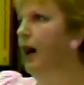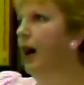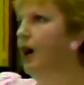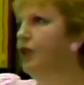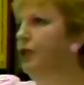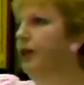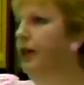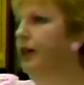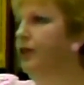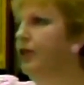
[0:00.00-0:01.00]

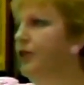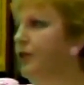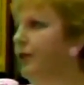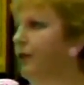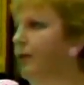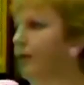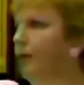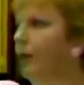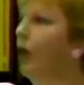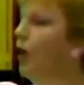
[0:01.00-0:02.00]
actually just
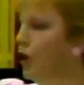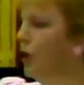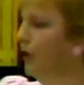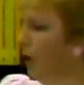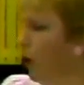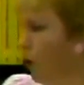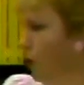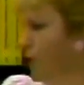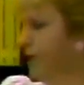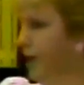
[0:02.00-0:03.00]
large
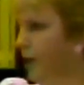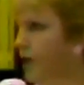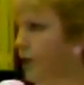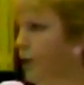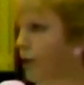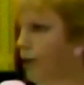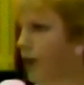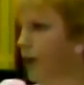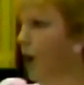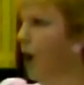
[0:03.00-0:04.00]
holes that are sort of uh,